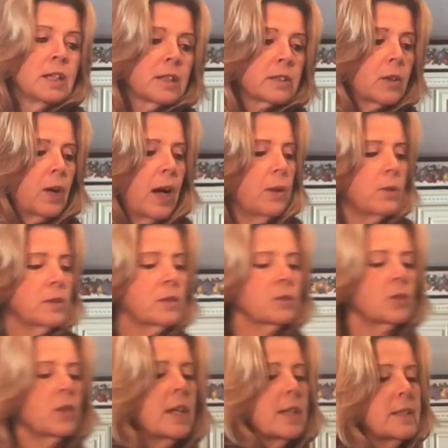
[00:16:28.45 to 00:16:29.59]
So I was
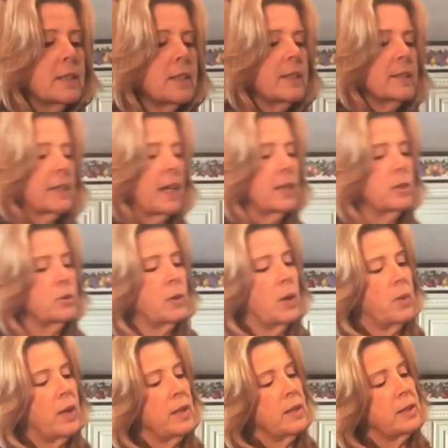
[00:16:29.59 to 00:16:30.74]
trying to decide, do I
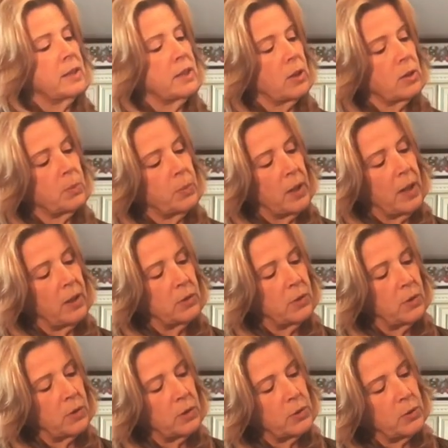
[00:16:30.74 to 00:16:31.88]
want it a dark brown
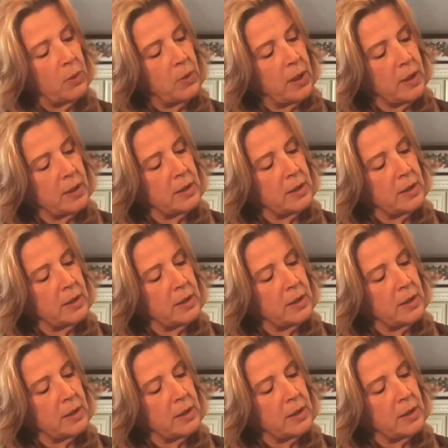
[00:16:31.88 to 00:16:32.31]
or do I want to,